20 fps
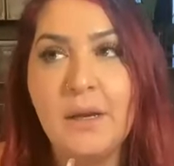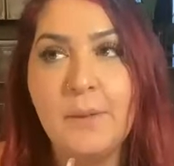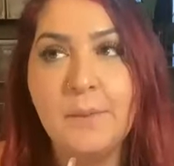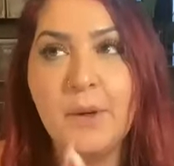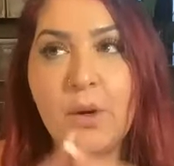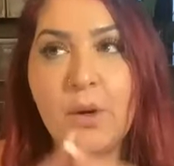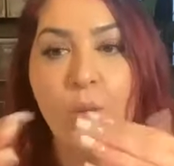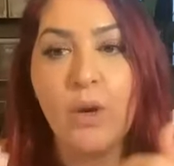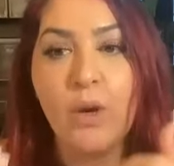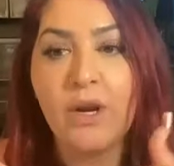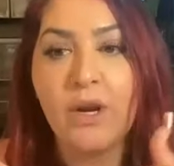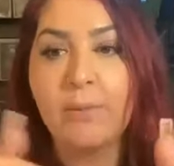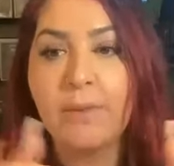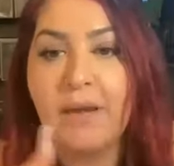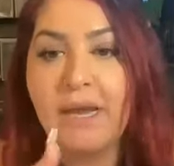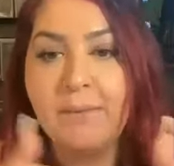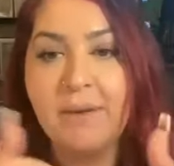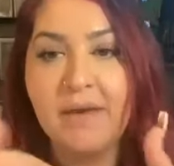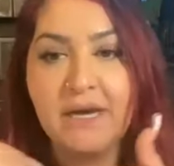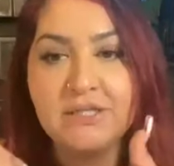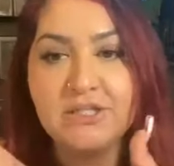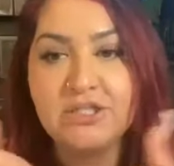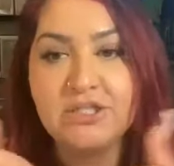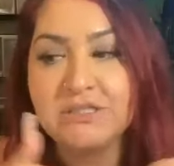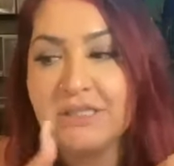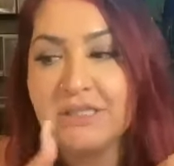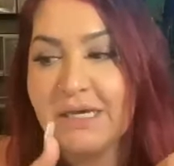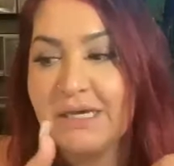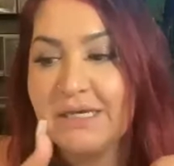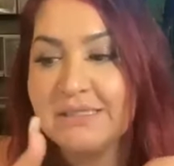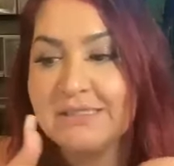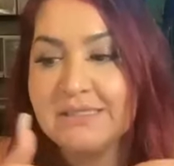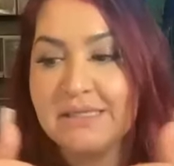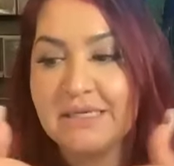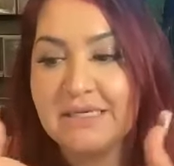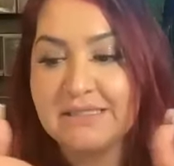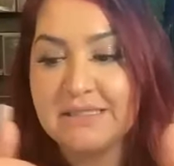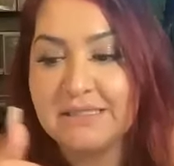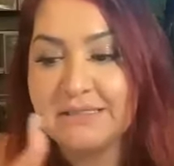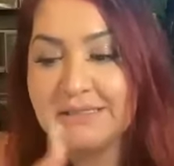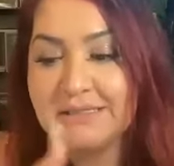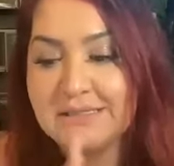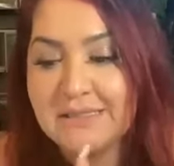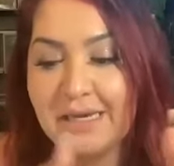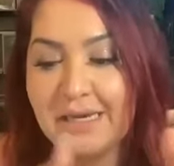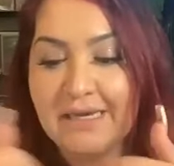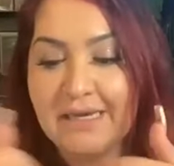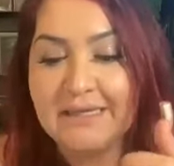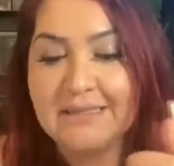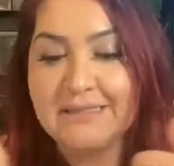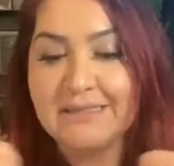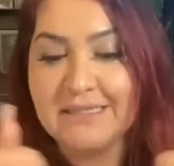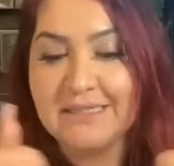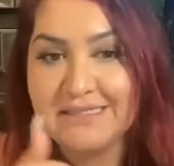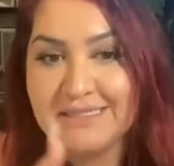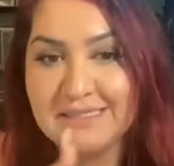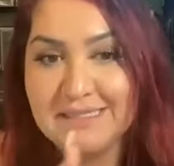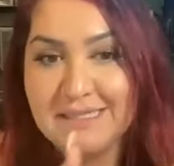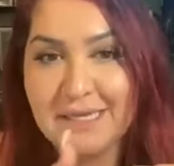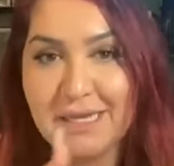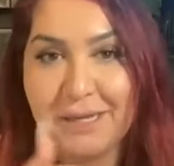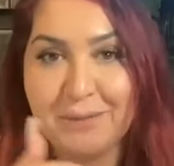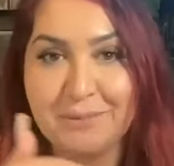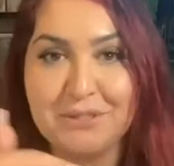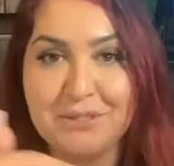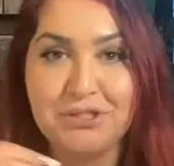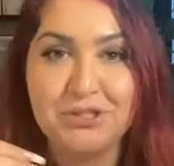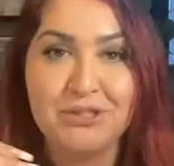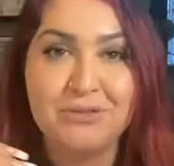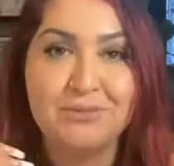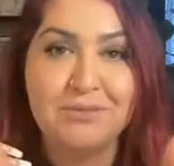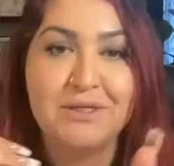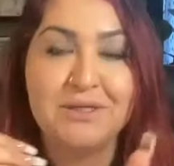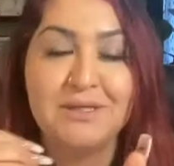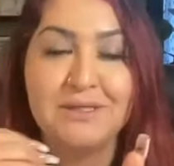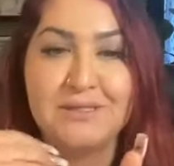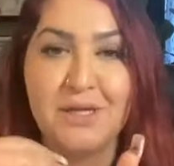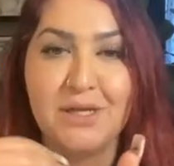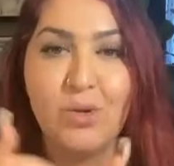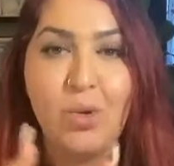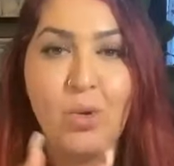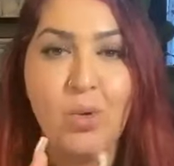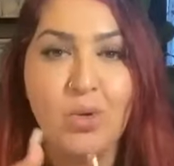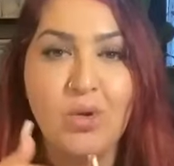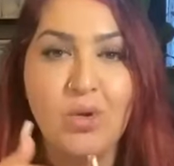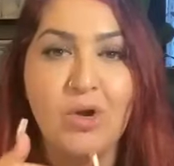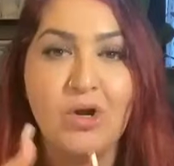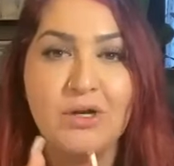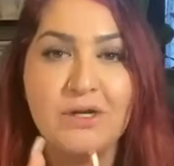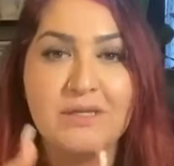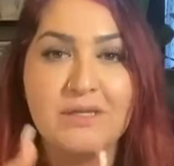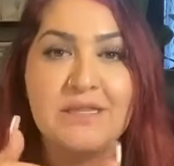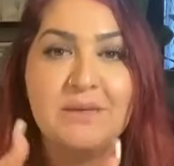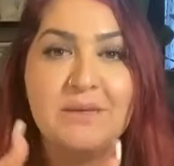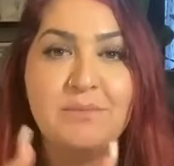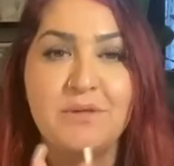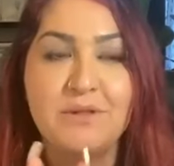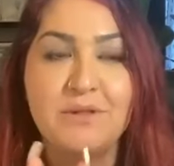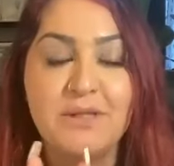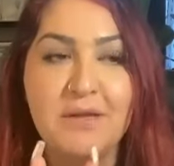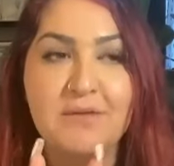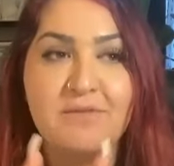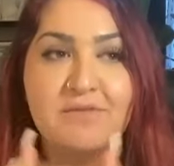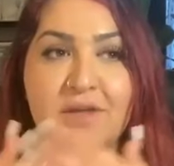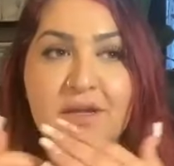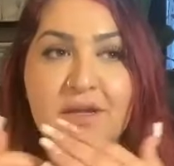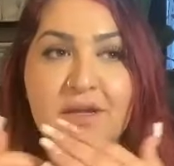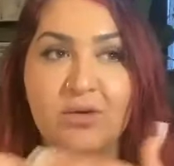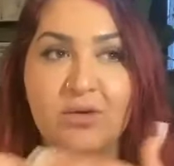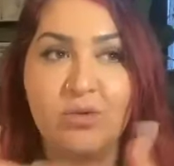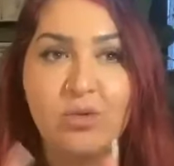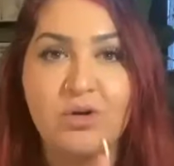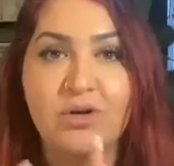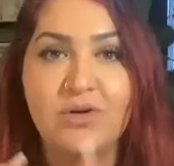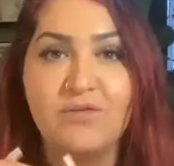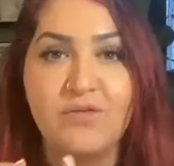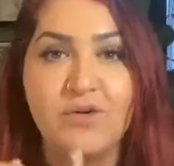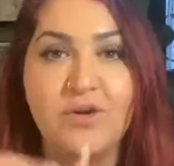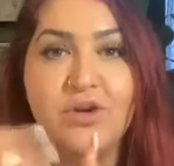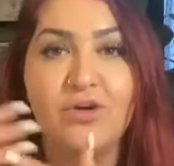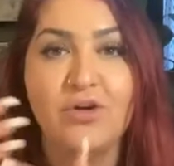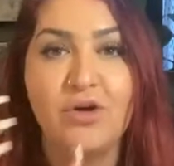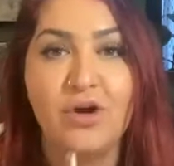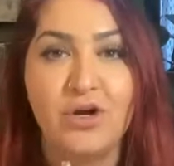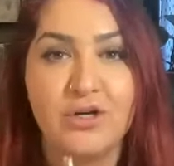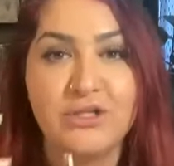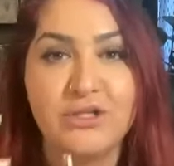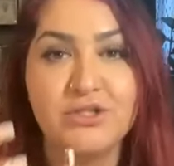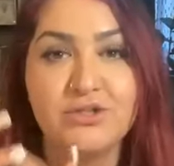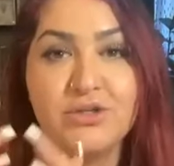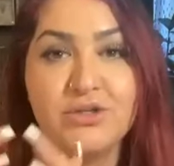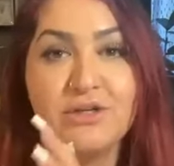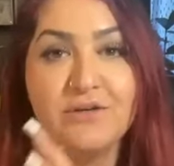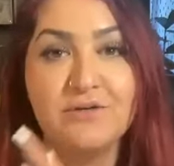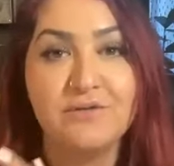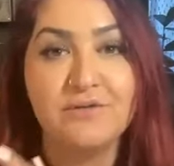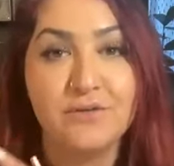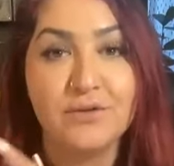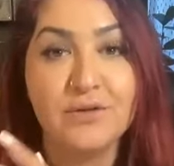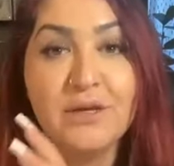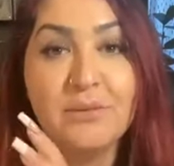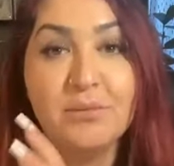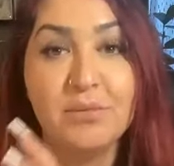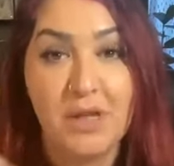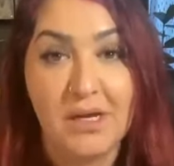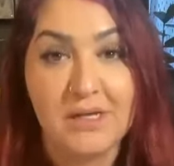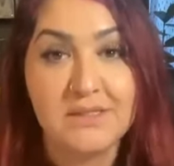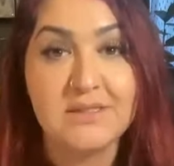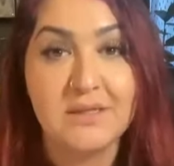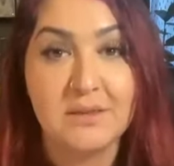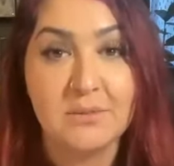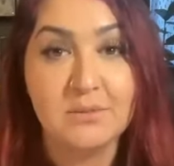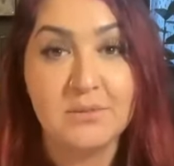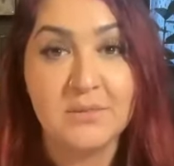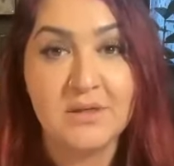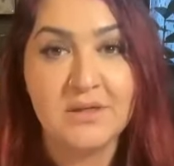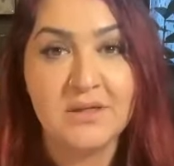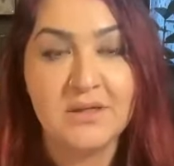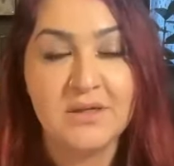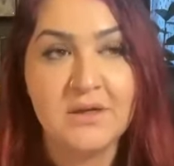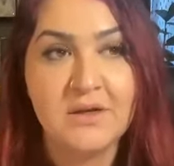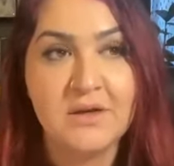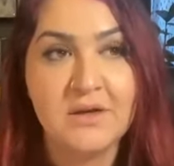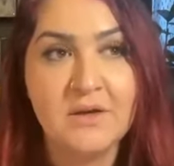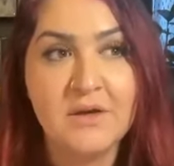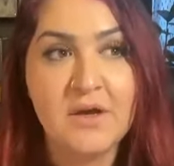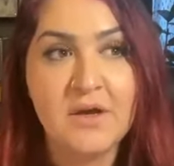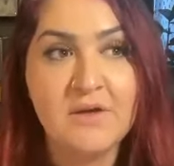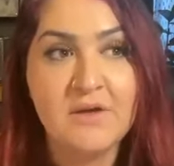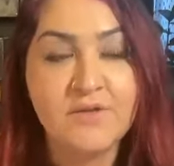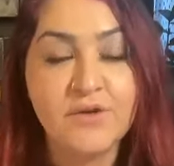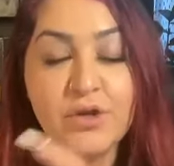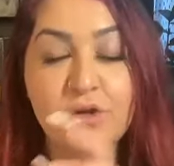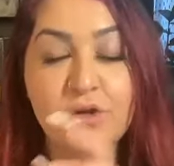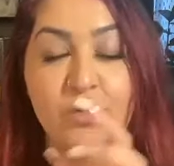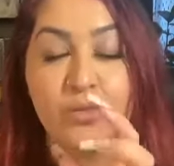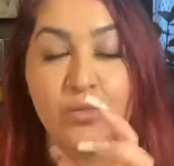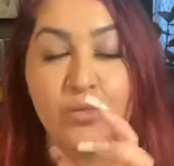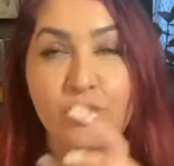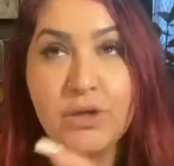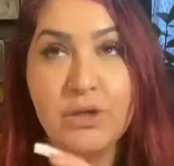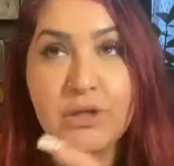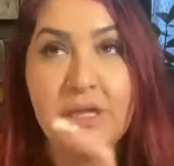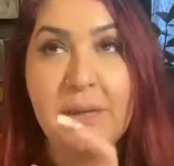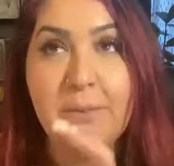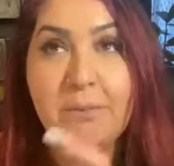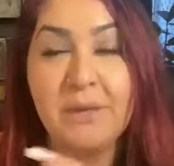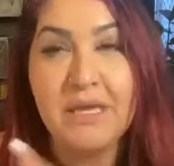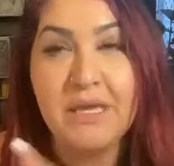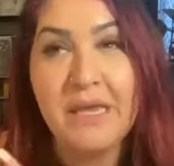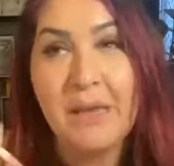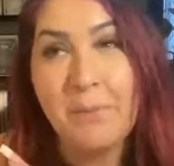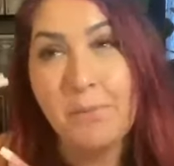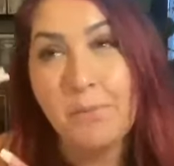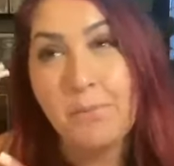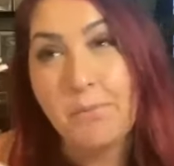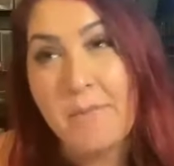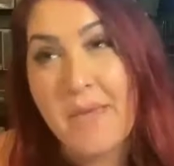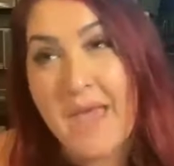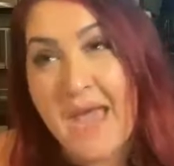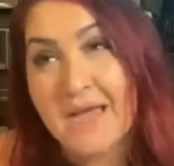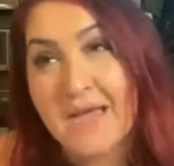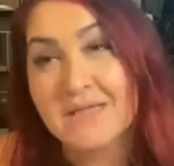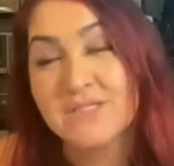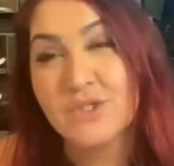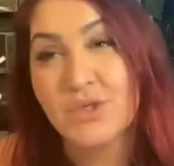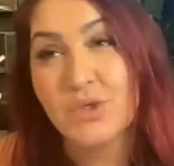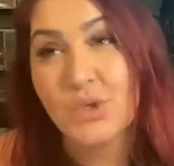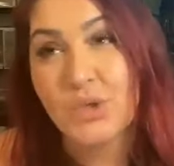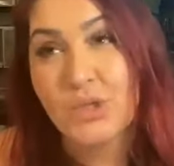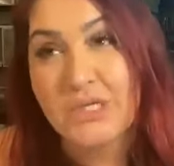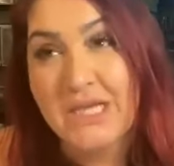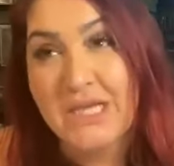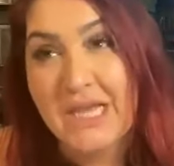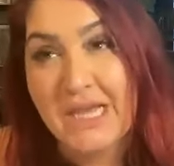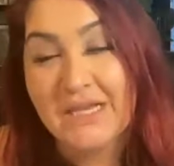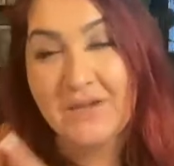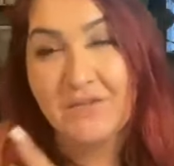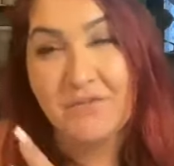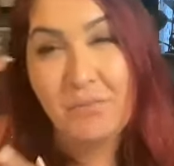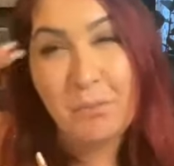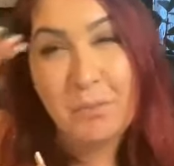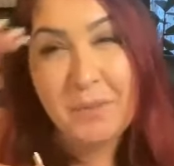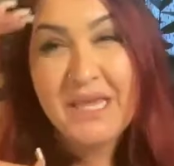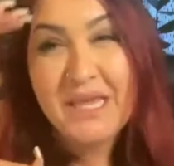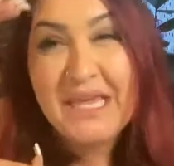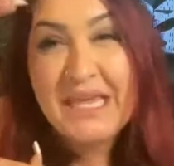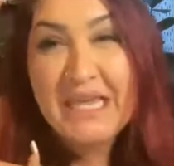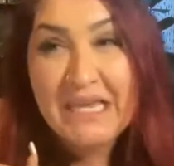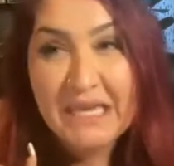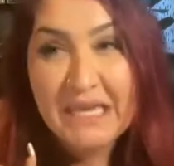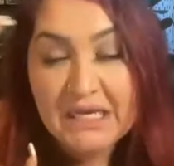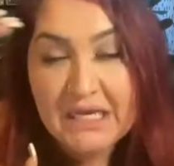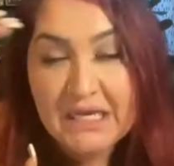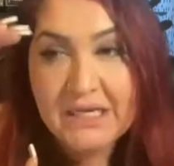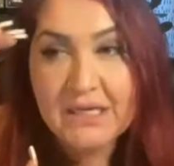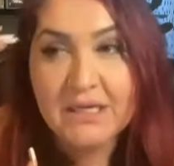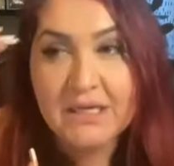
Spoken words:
But where my passion lies is in the science, is in the chemistry, because I wholeheartedly believe that in order for your artistry to fully blossom, for you to really be at max creative peak,